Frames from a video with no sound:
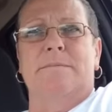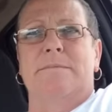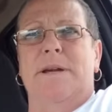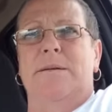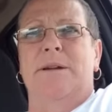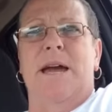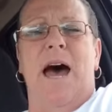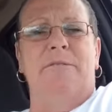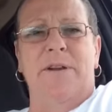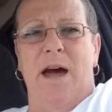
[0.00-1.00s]
Maybe
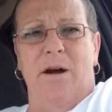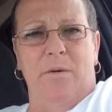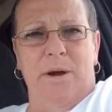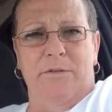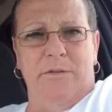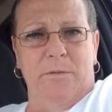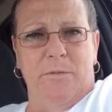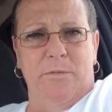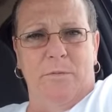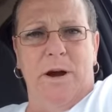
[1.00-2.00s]
half an hour away
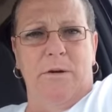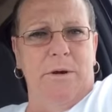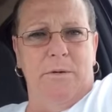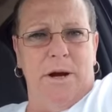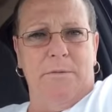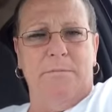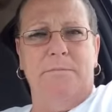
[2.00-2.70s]
from where we were.